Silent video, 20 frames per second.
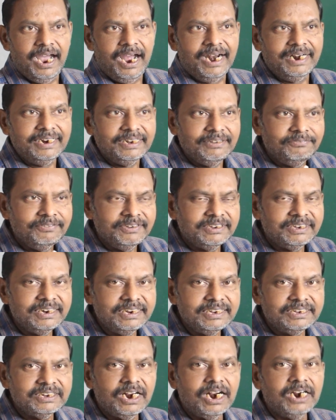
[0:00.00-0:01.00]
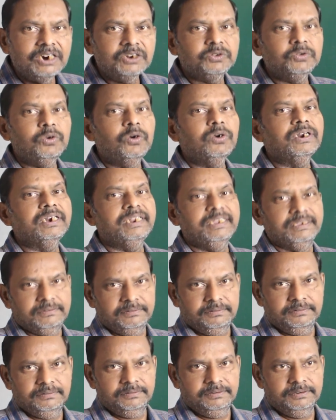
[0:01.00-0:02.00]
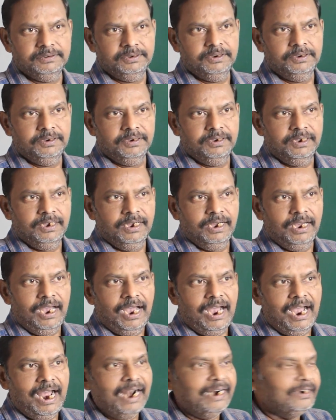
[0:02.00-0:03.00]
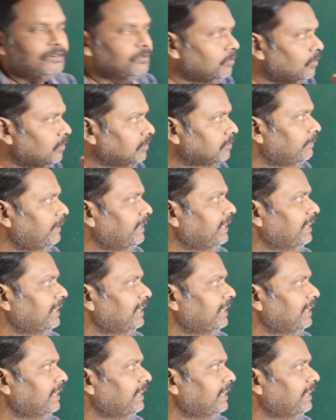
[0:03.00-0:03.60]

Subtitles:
and the vision is not so clear, and those